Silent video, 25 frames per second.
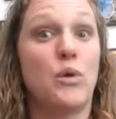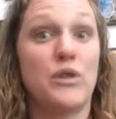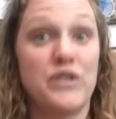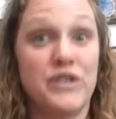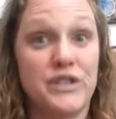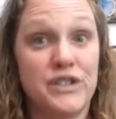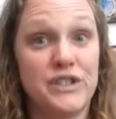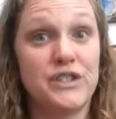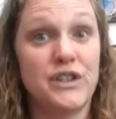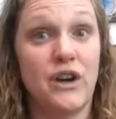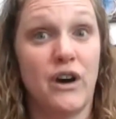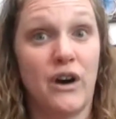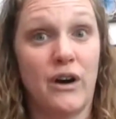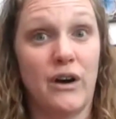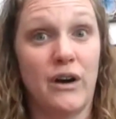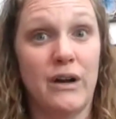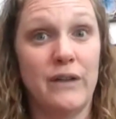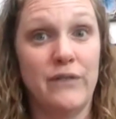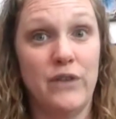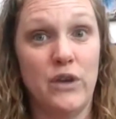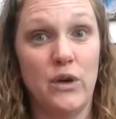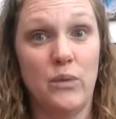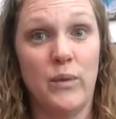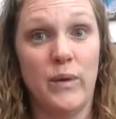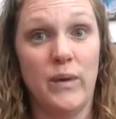Star, if you
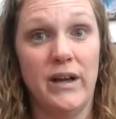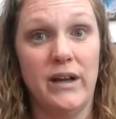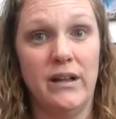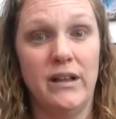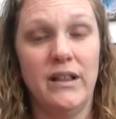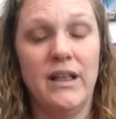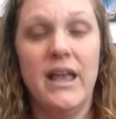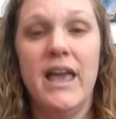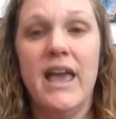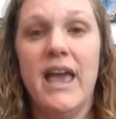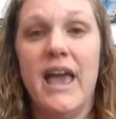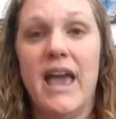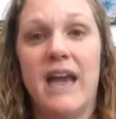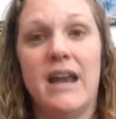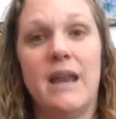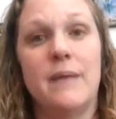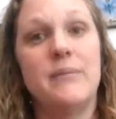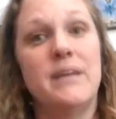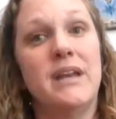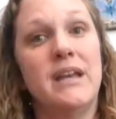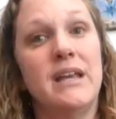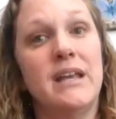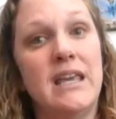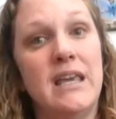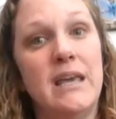will. And I'm going to
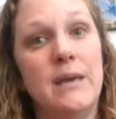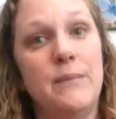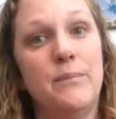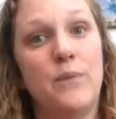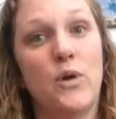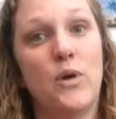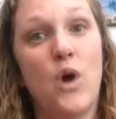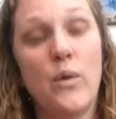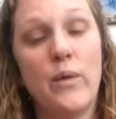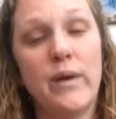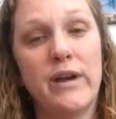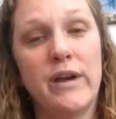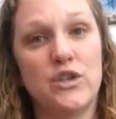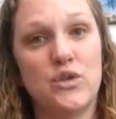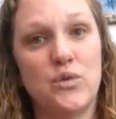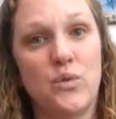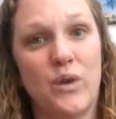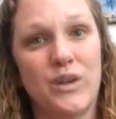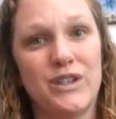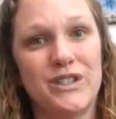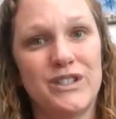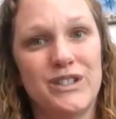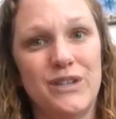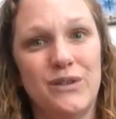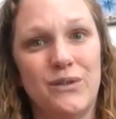keep going towards the
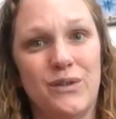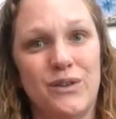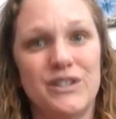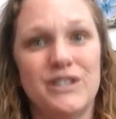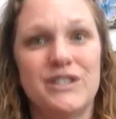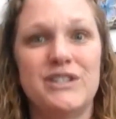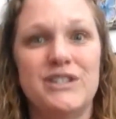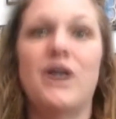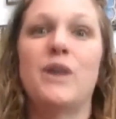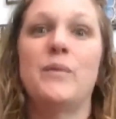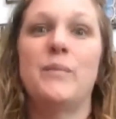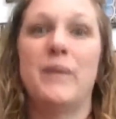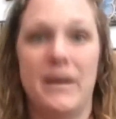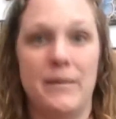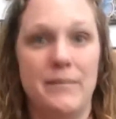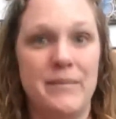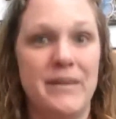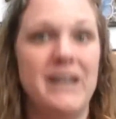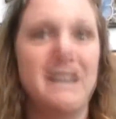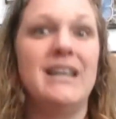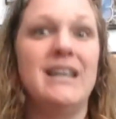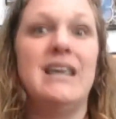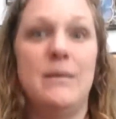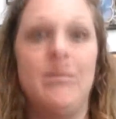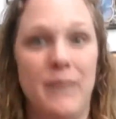North Star, but I'm going to
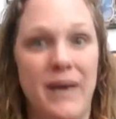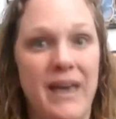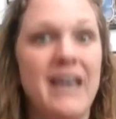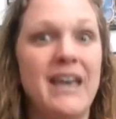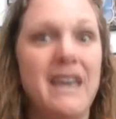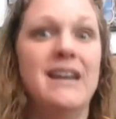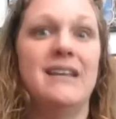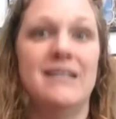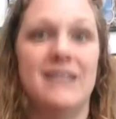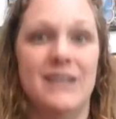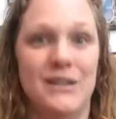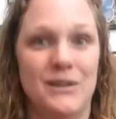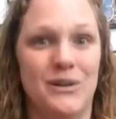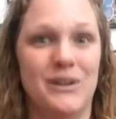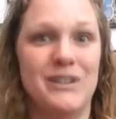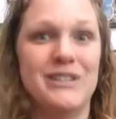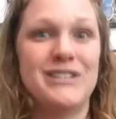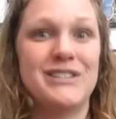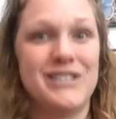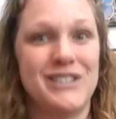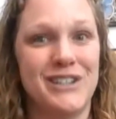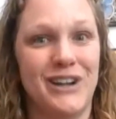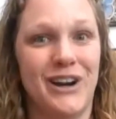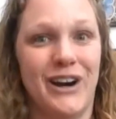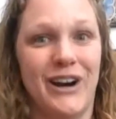keep hitting the North
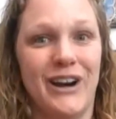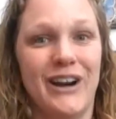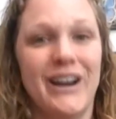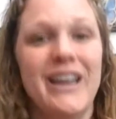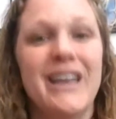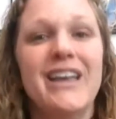Star.